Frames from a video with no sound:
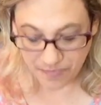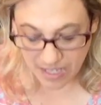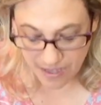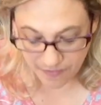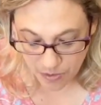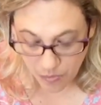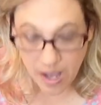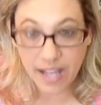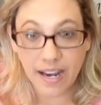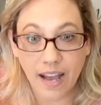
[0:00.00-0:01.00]
If you
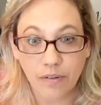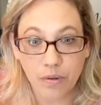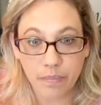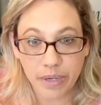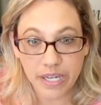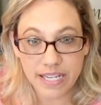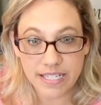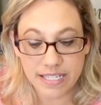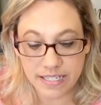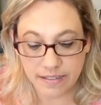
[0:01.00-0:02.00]
want, I will
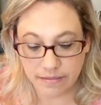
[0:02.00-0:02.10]
put...